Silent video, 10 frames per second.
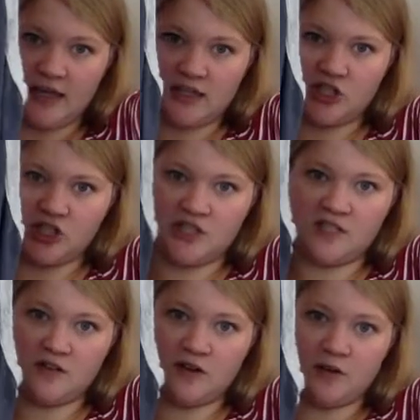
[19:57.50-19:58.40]
It's just
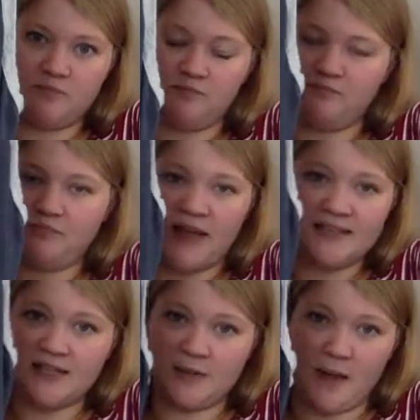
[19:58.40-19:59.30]
a
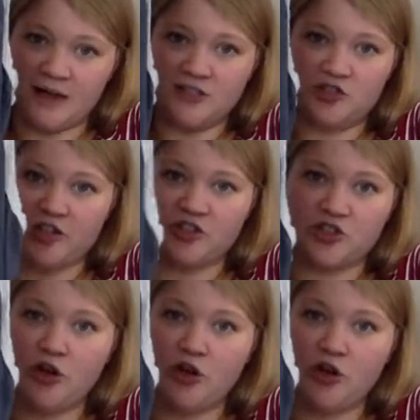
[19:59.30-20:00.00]
basic maxi dress. They're